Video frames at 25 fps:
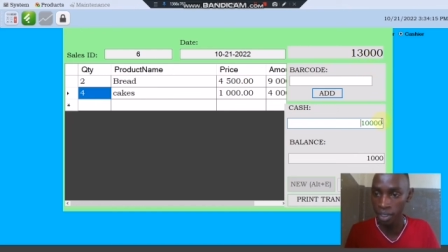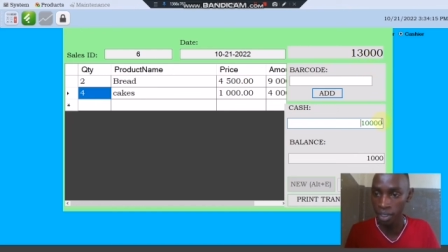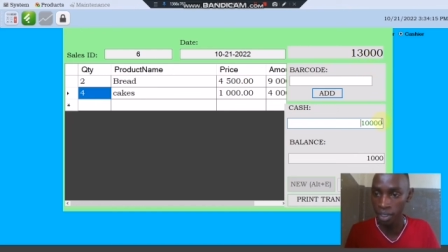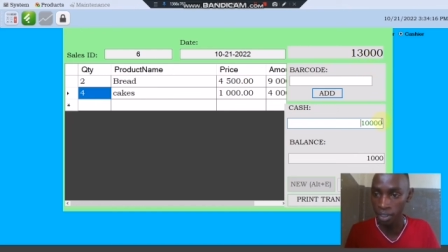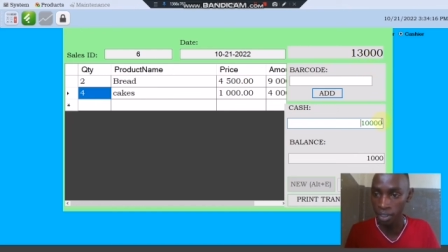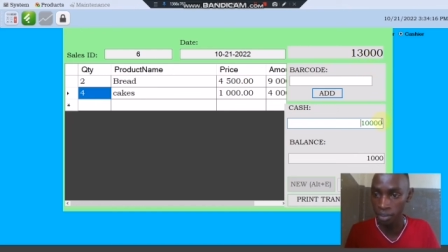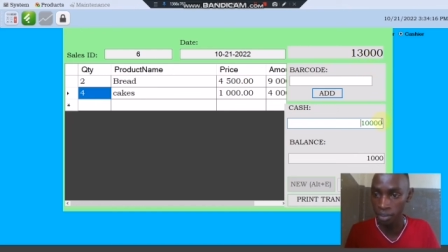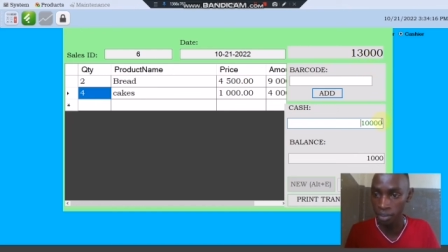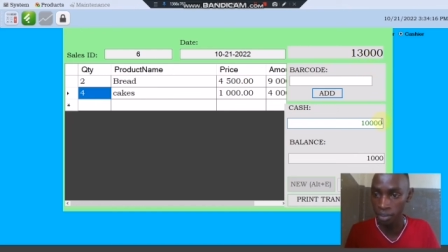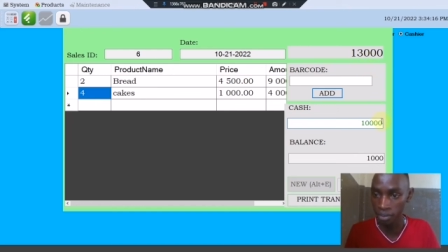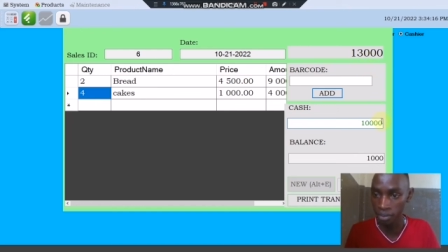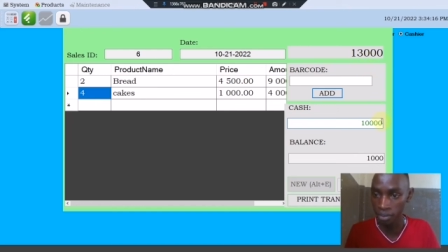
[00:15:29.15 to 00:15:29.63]

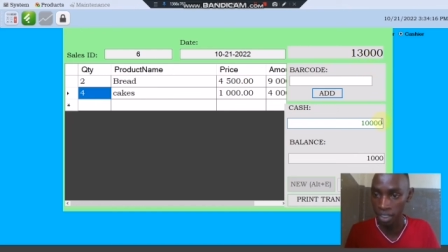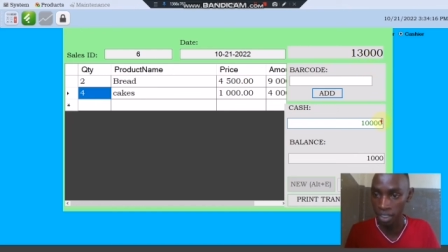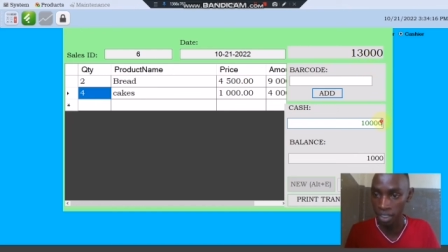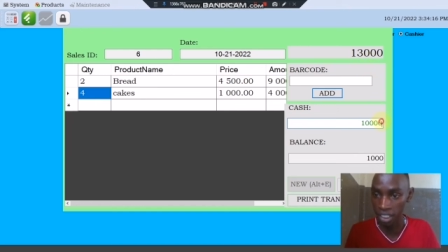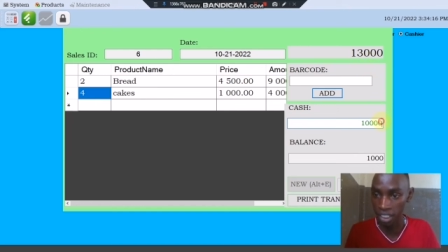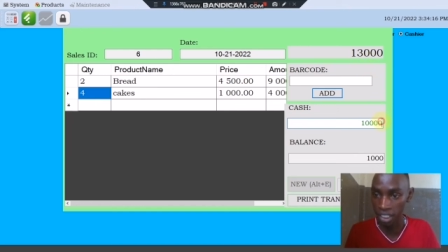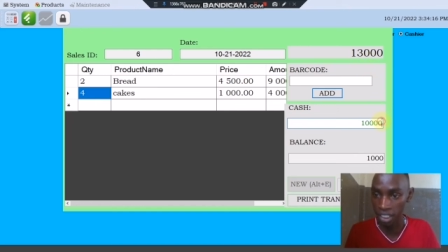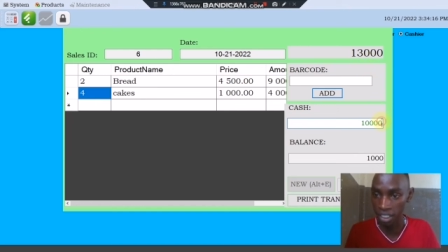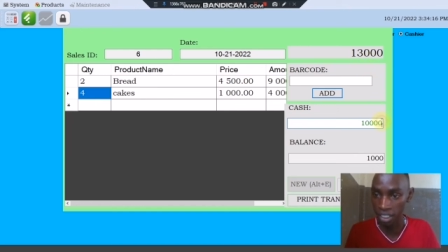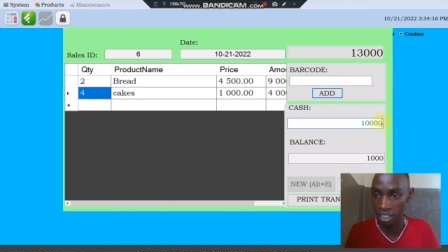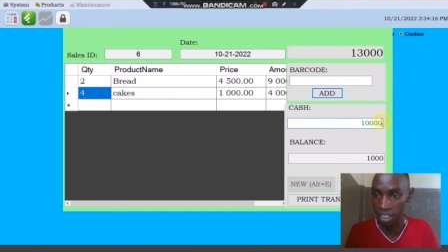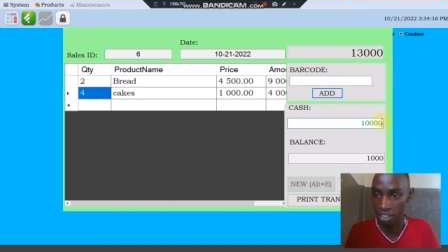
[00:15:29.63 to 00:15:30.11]
if the
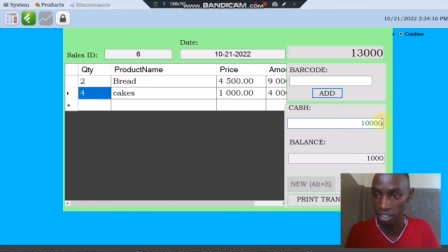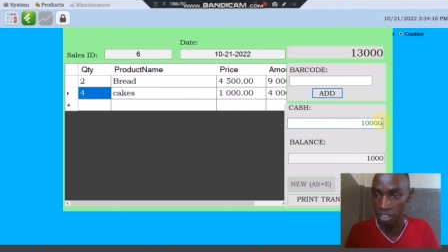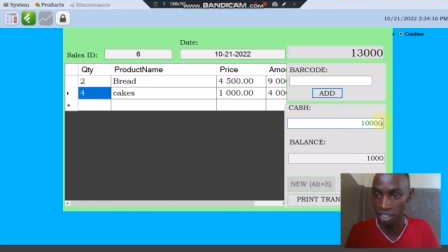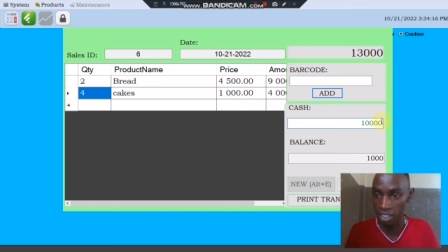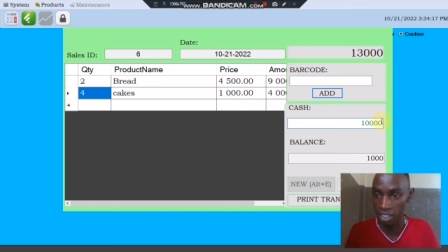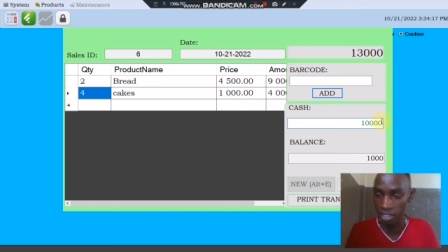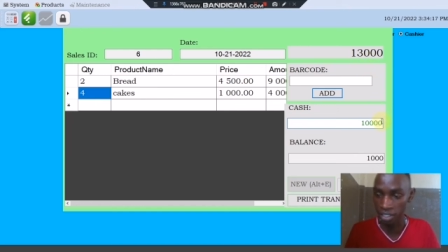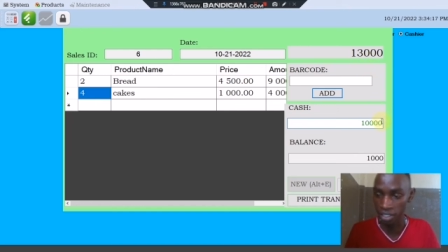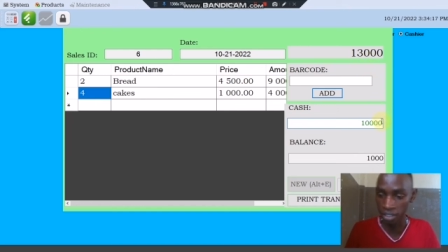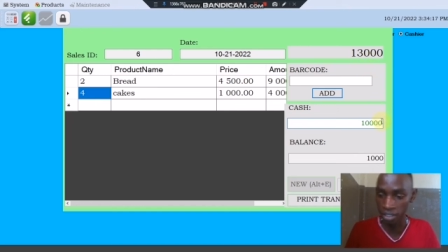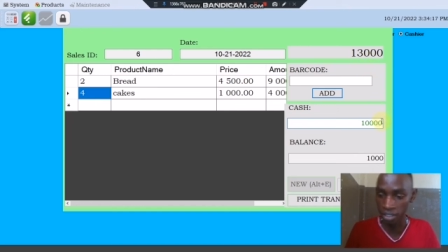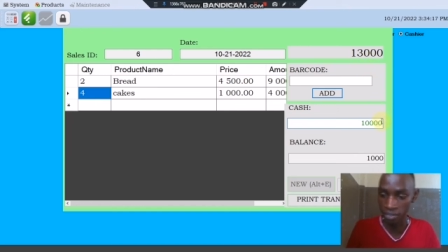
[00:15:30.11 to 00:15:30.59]

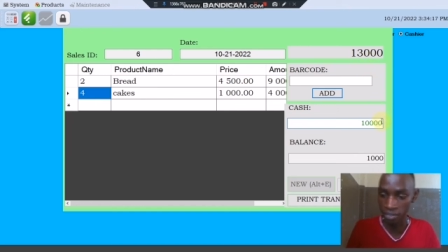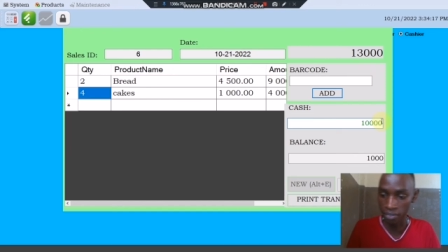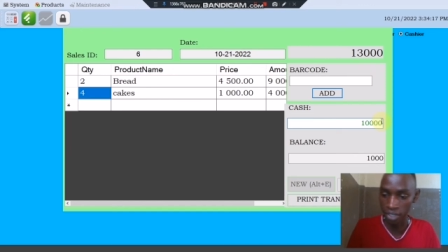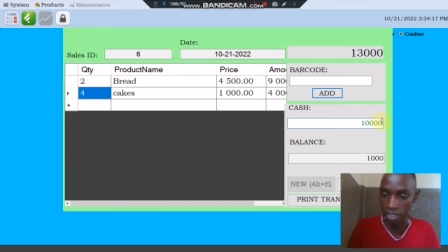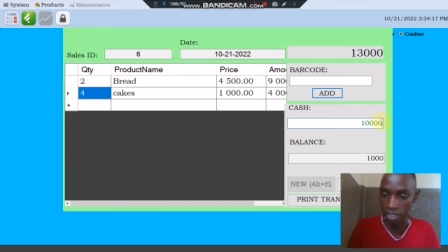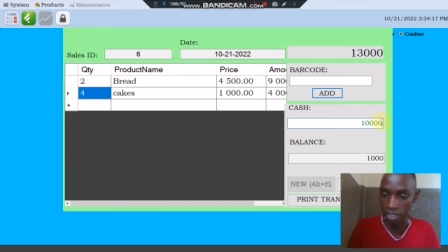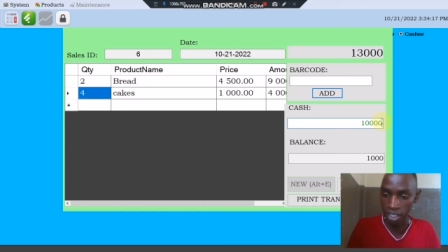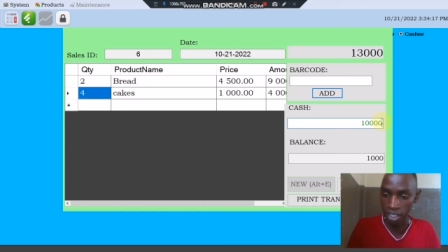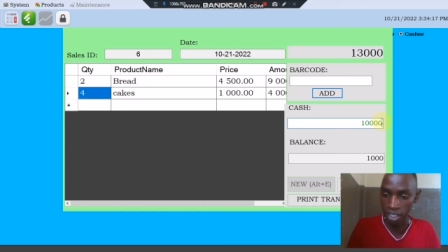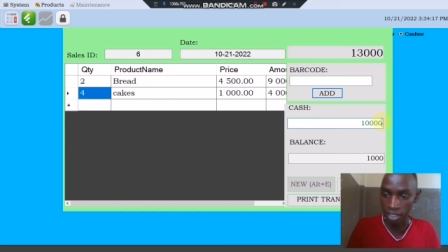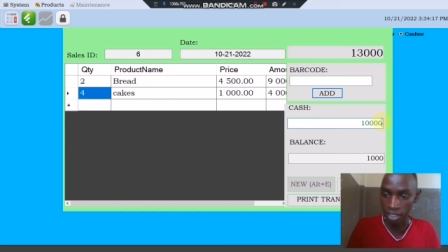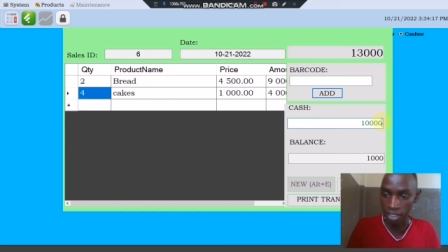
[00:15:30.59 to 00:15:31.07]
cashier's
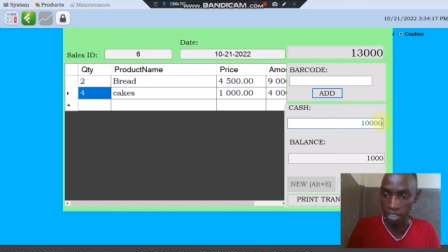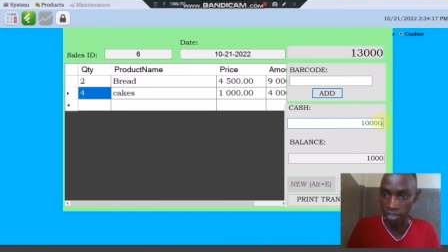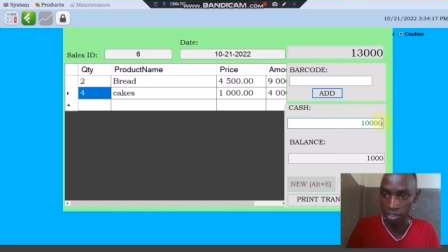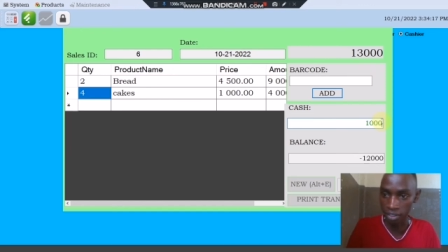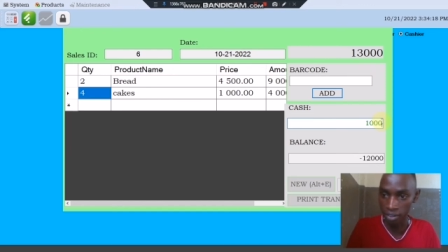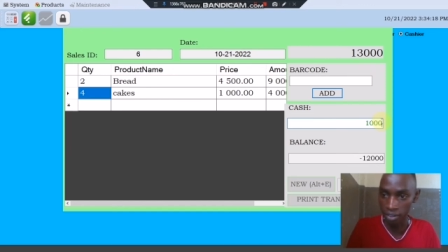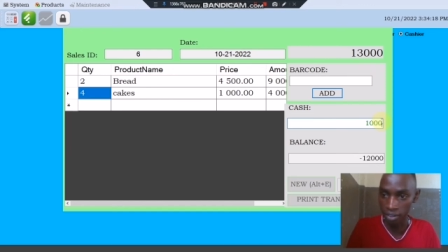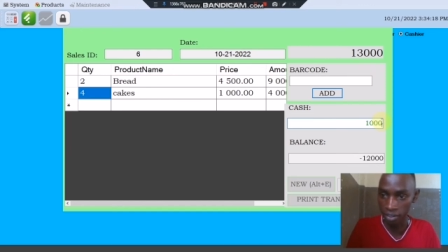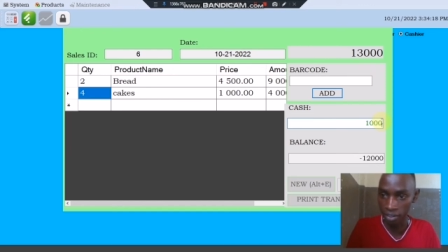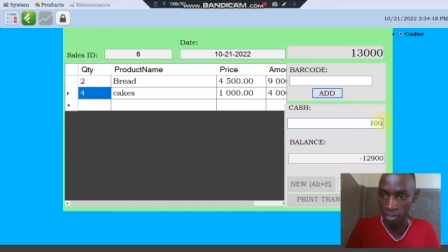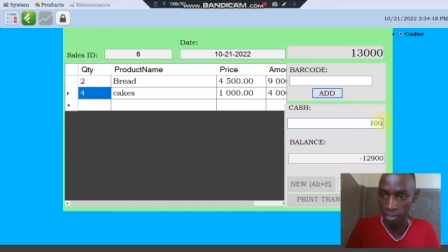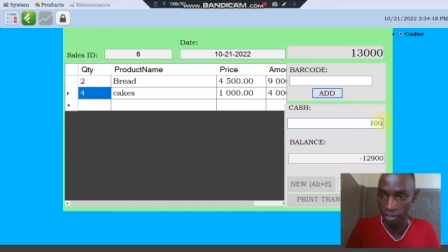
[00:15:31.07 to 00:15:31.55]
given
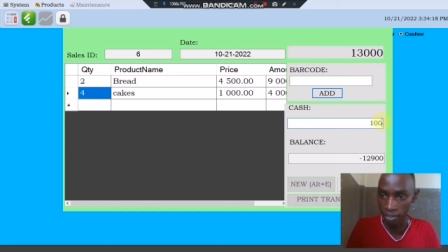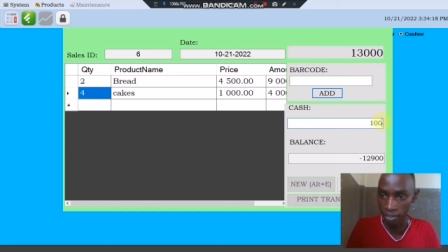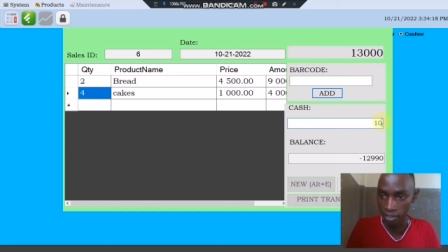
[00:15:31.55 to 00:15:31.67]
us